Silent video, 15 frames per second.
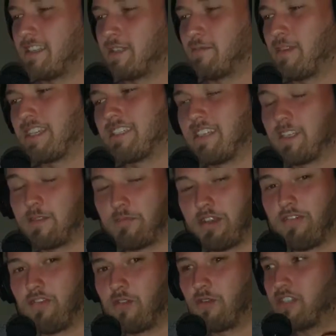that doesn't make sense.
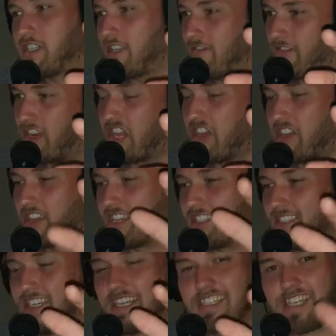But if you're watching the video, you
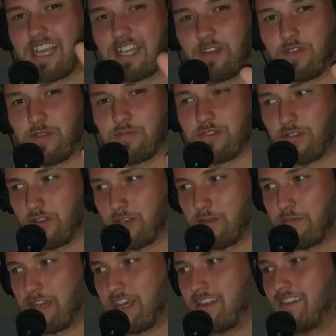can see exactly what I'm
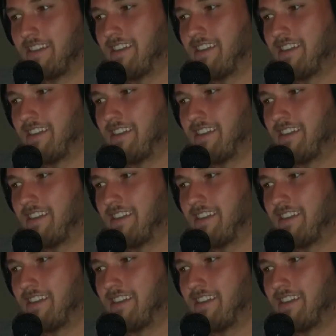talking about.